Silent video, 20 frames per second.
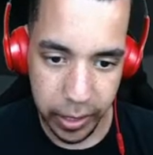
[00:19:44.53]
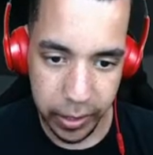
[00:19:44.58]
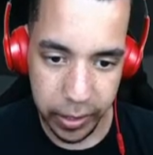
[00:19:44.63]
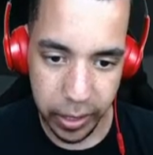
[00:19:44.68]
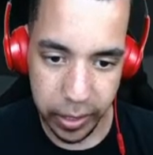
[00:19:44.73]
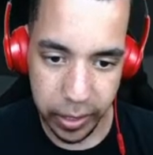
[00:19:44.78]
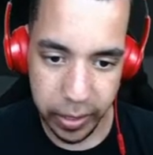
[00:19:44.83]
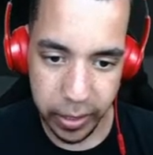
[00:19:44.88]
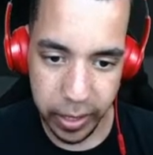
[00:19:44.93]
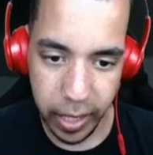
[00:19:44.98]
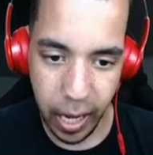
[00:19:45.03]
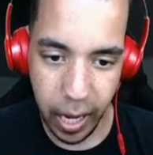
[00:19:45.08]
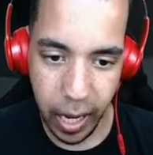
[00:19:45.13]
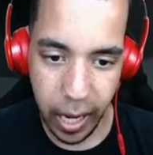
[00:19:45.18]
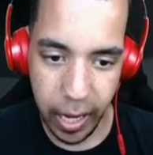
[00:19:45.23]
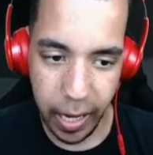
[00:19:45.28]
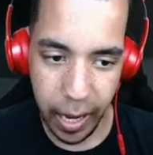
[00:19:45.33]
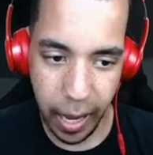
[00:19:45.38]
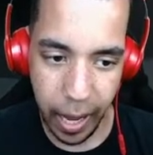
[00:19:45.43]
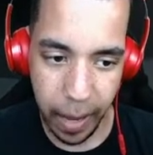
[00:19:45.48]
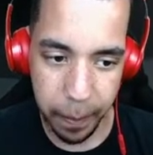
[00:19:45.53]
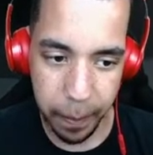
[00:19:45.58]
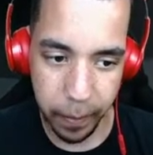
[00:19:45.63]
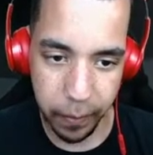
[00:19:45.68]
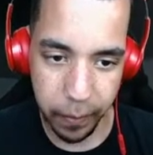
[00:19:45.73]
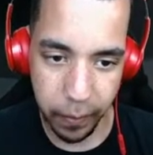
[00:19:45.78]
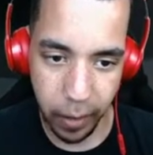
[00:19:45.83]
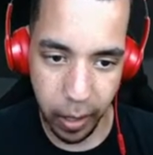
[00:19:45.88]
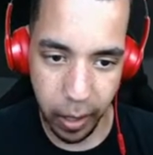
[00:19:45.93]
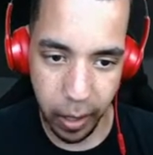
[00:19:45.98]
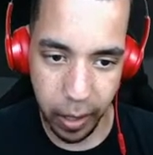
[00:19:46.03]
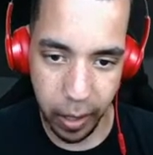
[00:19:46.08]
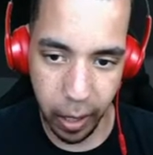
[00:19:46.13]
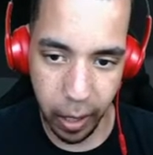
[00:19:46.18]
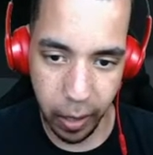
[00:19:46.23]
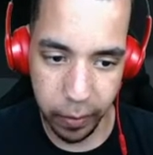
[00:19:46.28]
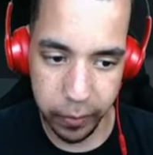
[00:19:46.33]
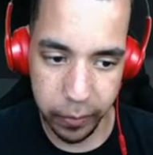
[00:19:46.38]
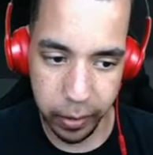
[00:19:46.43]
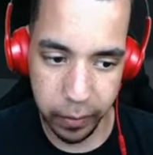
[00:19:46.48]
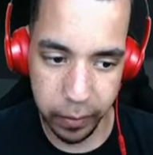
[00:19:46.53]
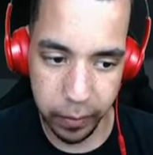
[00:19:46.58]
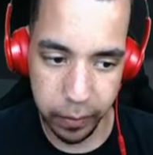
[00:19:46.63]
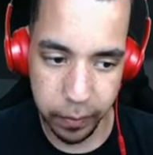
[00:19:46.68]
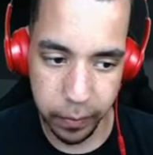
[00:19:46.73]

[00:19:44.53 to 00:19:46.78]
Does not happen very often.